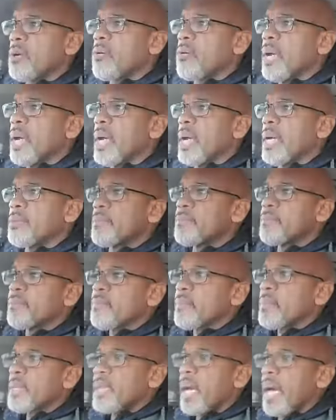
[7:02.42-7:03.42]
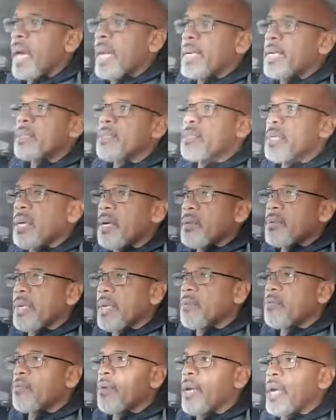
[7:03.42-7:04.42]
to rain. I can tell
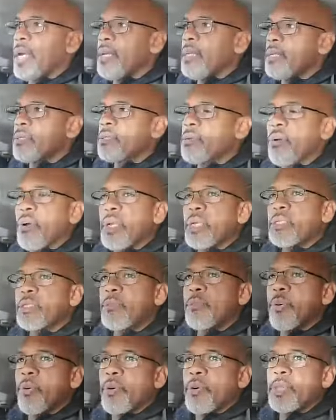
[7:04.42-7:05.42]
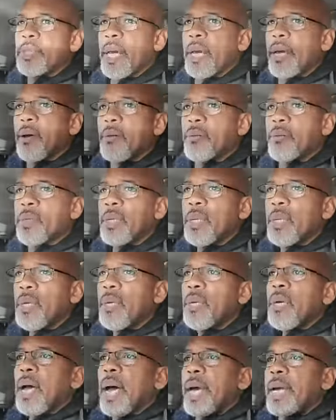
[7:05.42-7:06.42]
that rain is going to pour
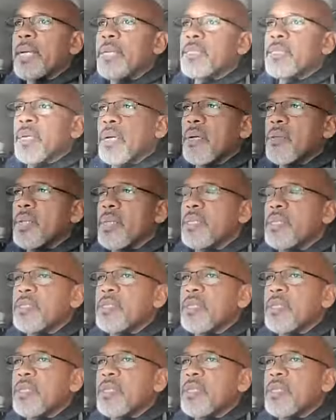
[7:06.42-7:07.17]
down. I can tell that the